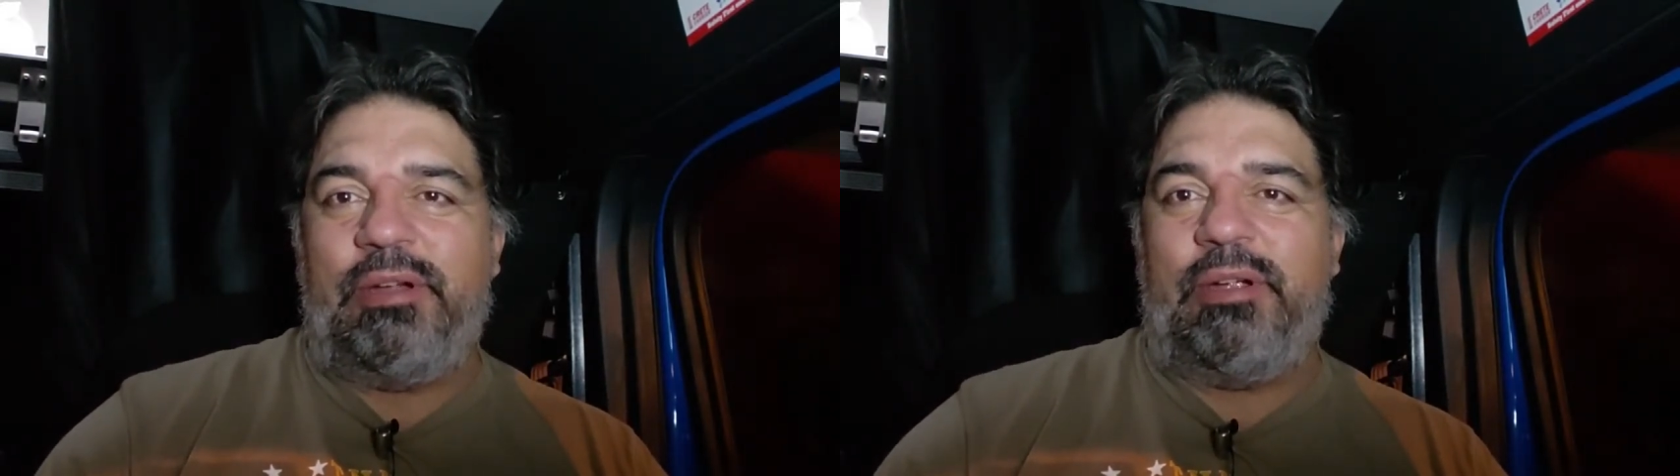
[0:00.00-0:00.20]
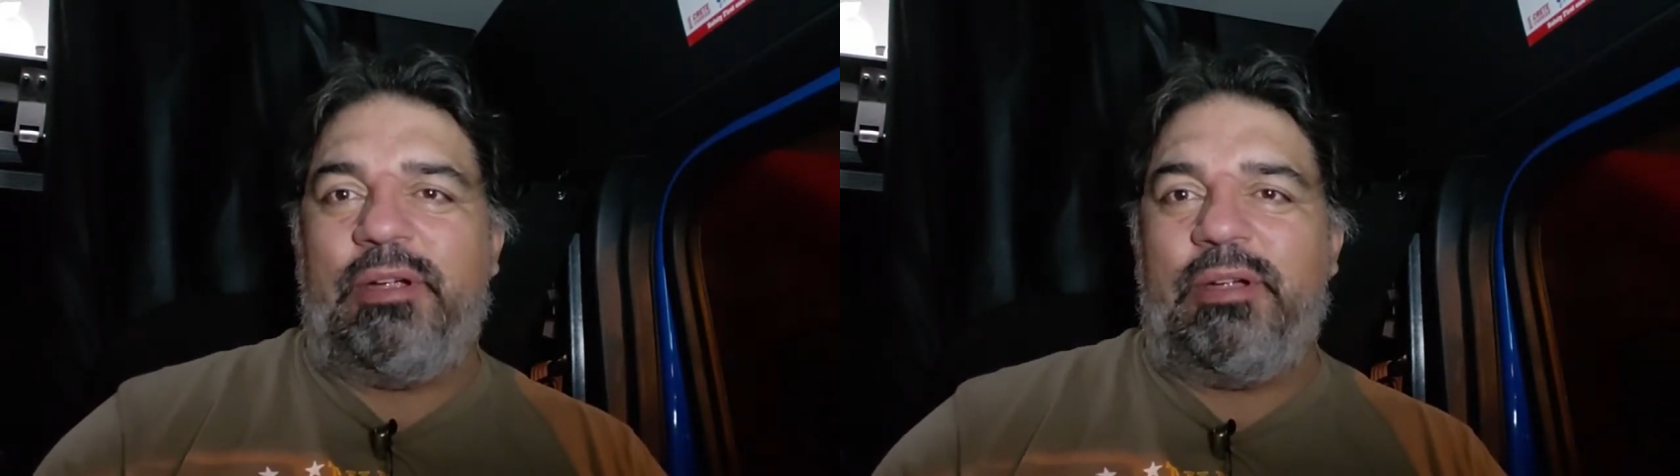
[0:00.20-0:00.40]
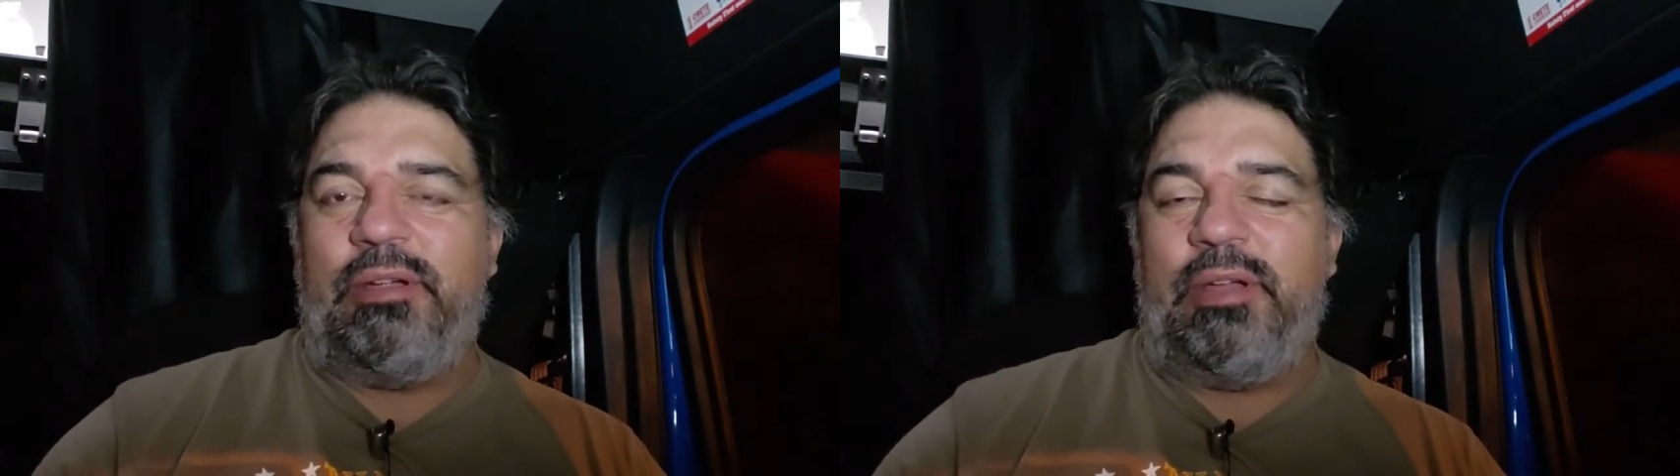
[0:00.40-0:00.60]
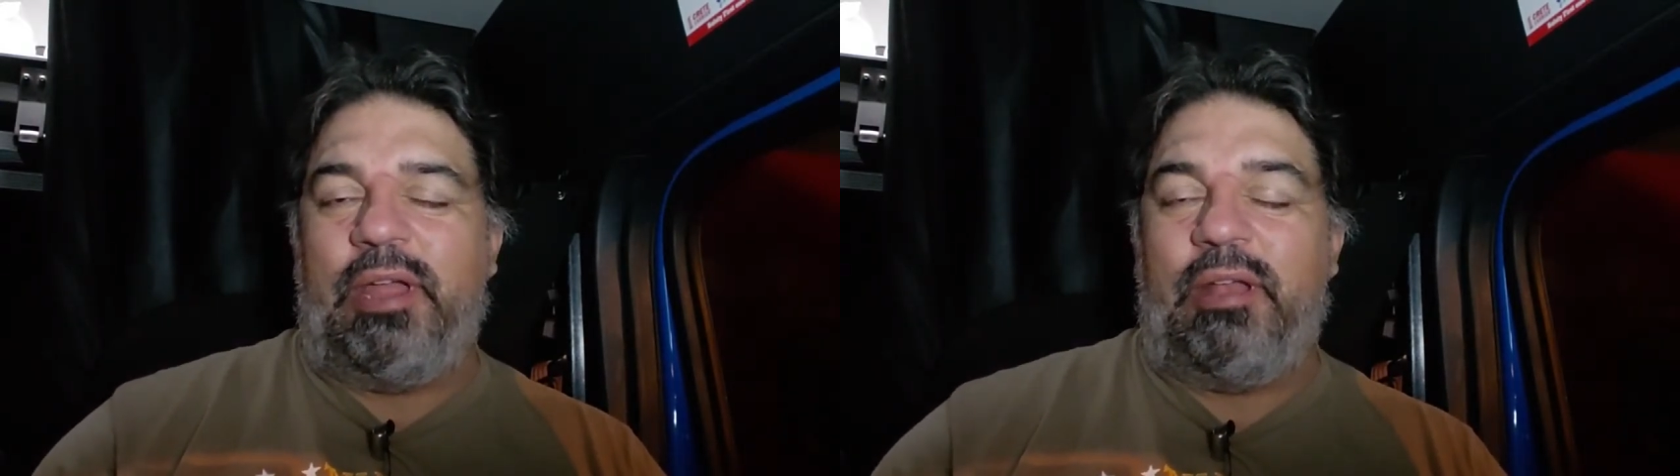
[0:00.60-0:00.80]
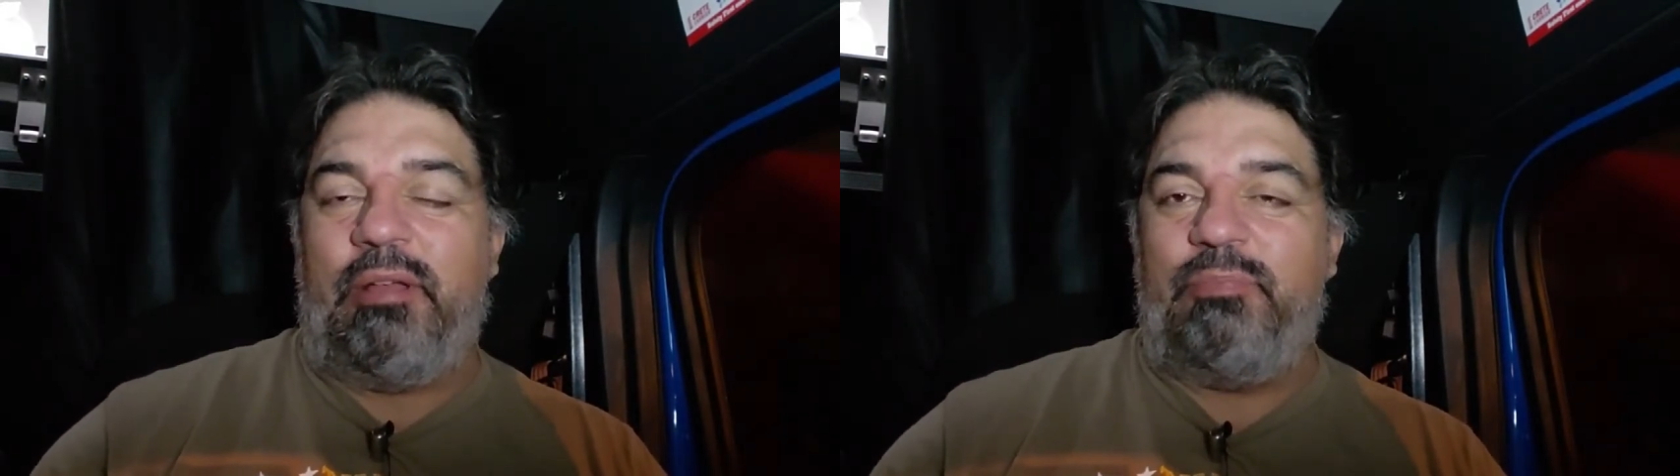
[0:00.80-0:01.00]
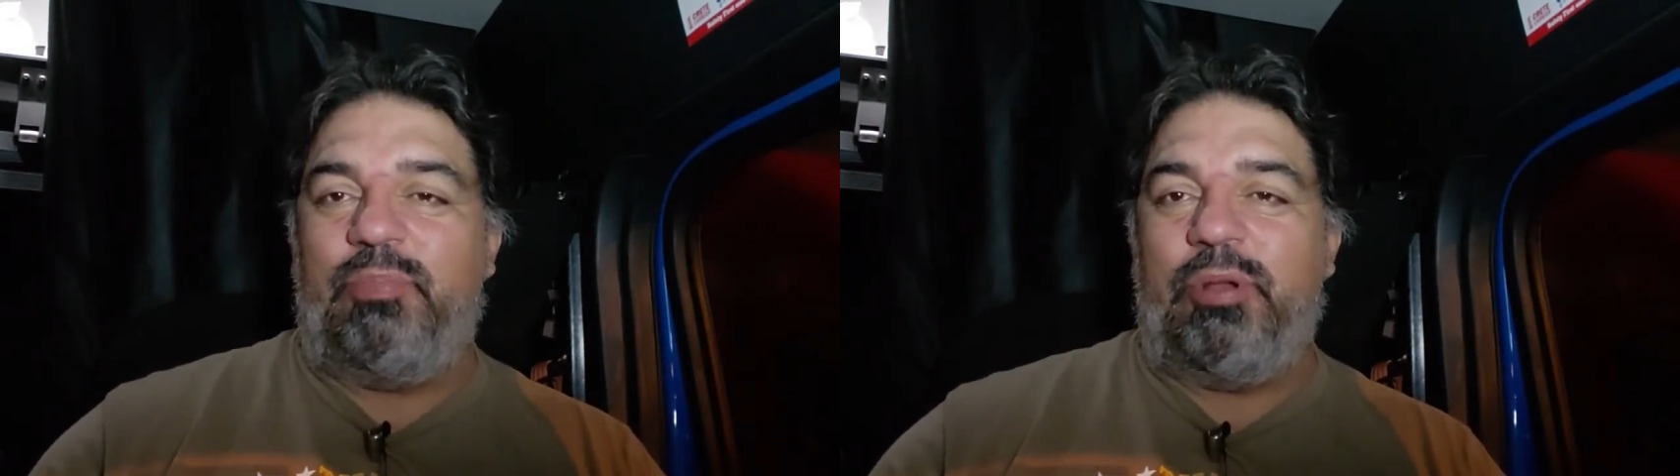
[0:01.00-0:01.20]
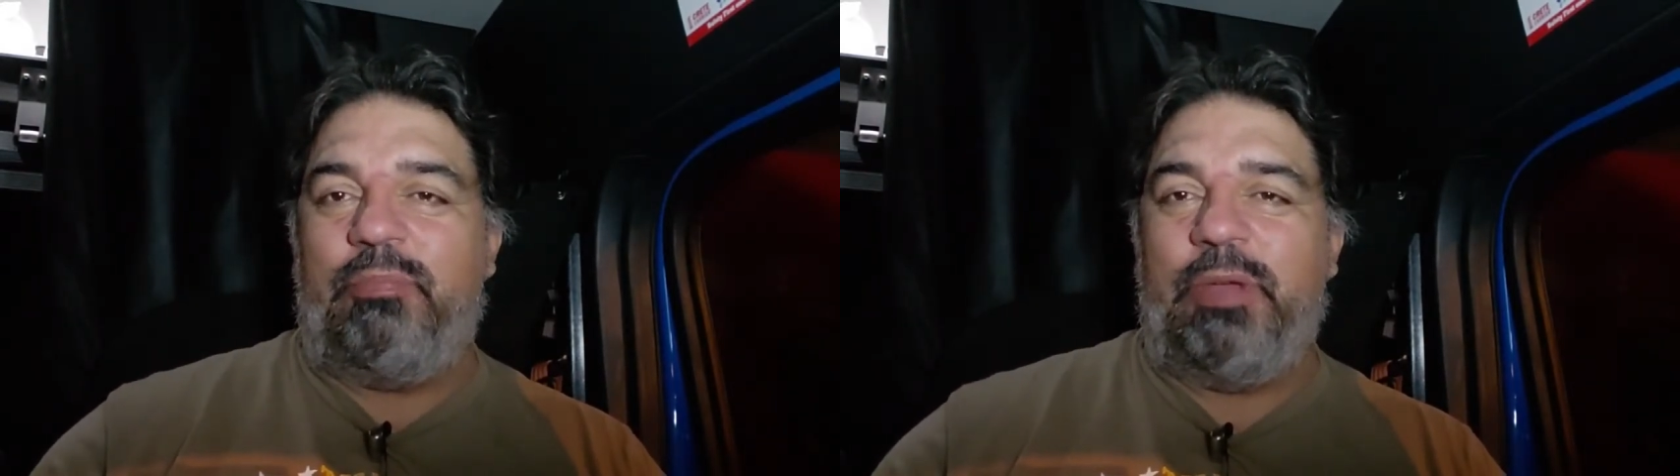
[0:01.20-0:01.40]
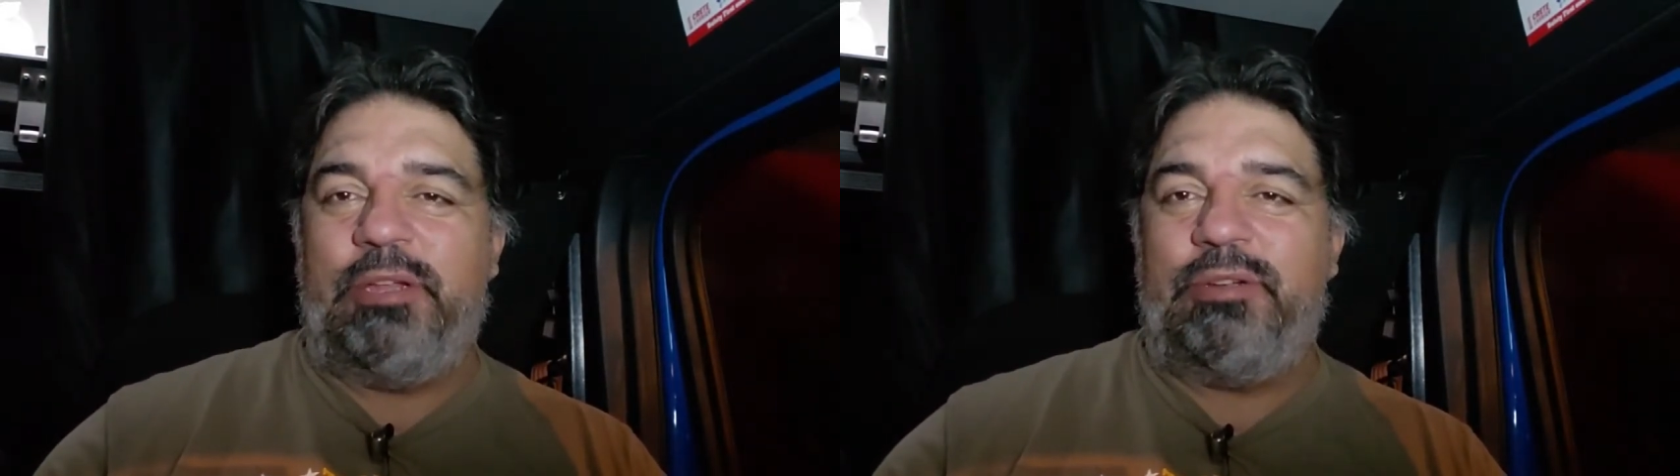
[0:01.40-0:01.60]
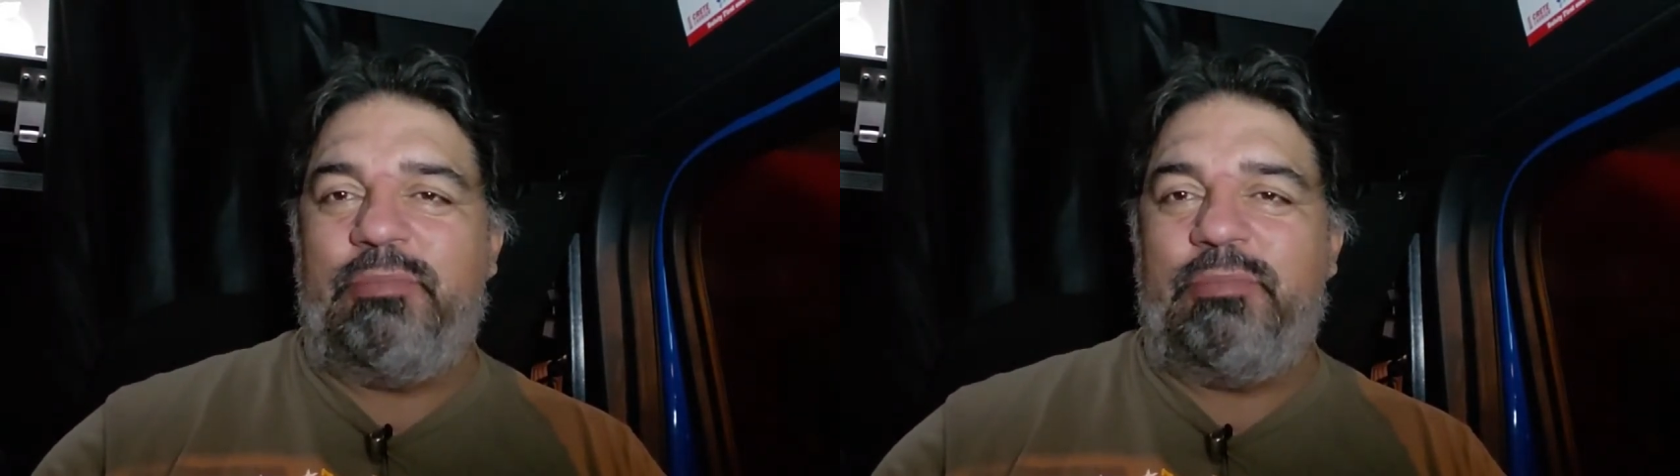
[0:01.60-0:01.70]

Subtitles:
And I'll put a picture